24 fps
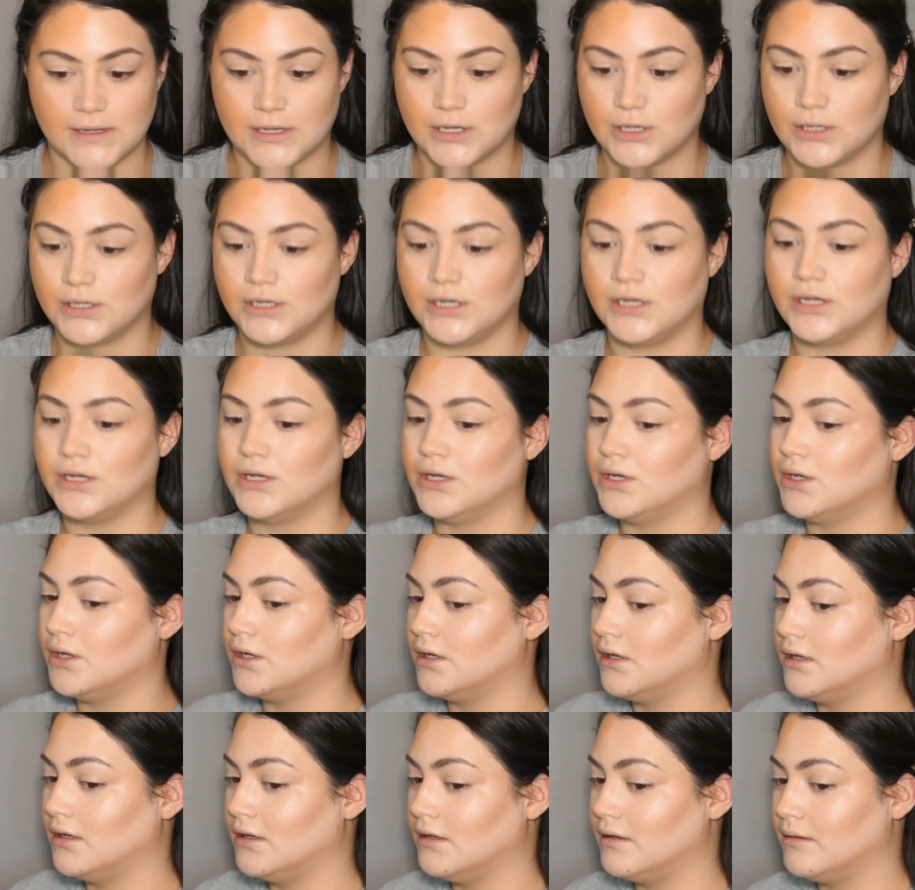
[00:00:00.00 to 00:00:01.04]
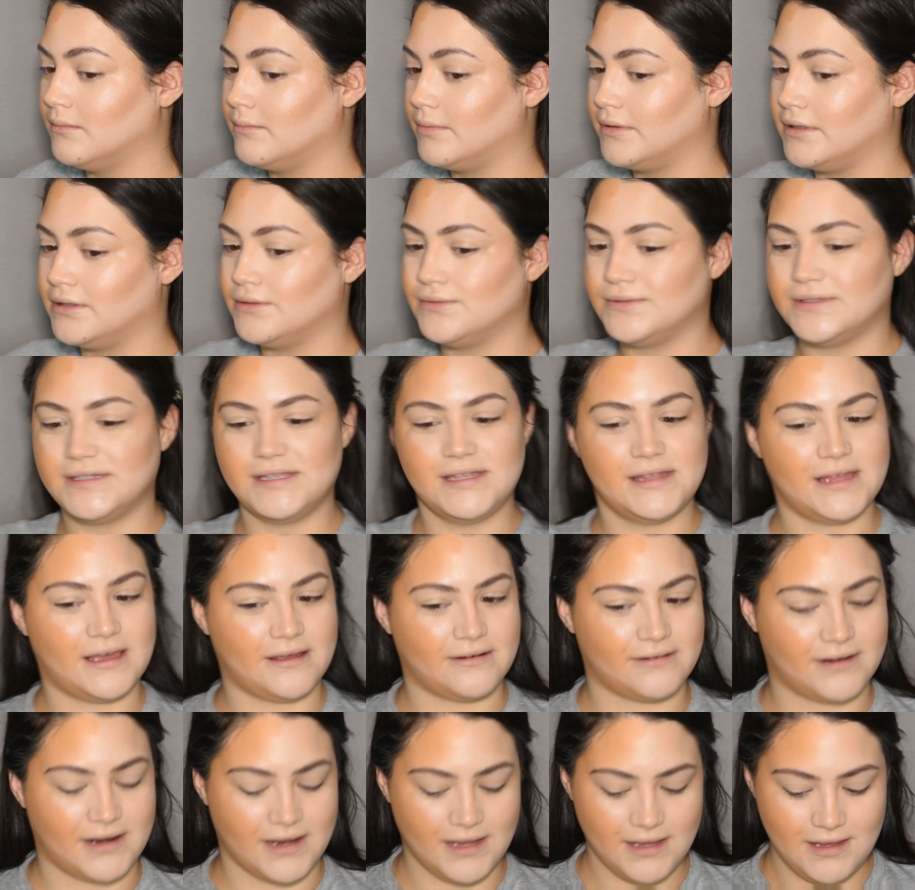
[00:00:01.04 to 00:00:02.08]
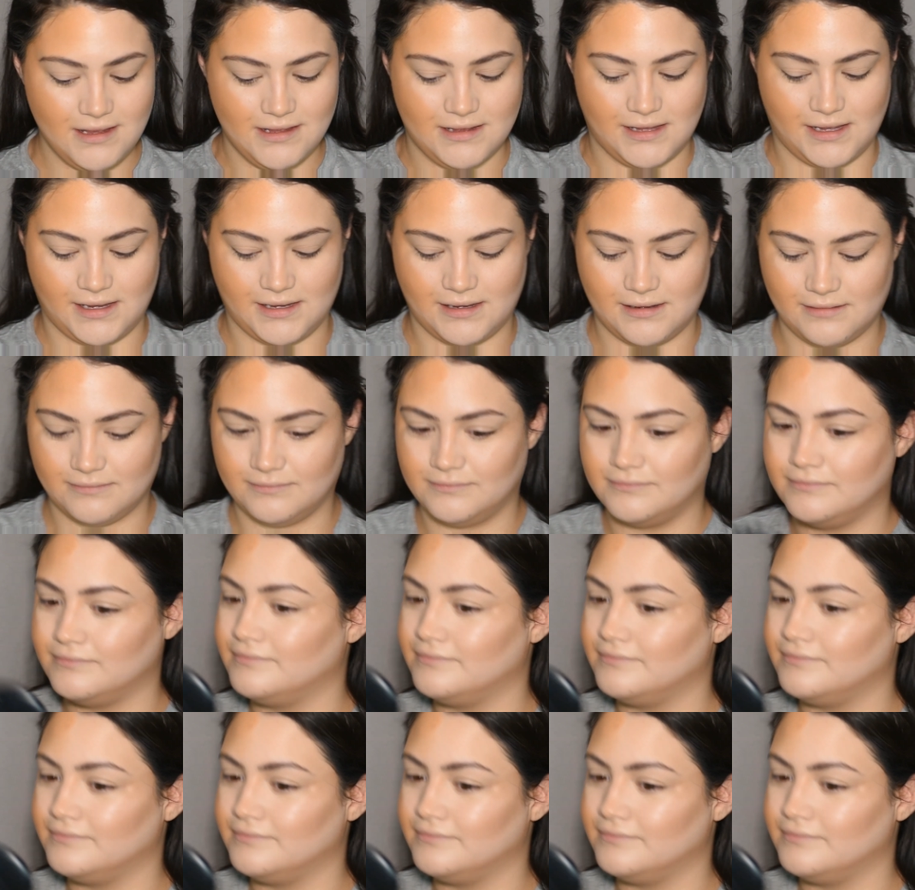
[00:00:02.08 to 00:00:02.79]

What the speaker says: could. But you see that, right? Like,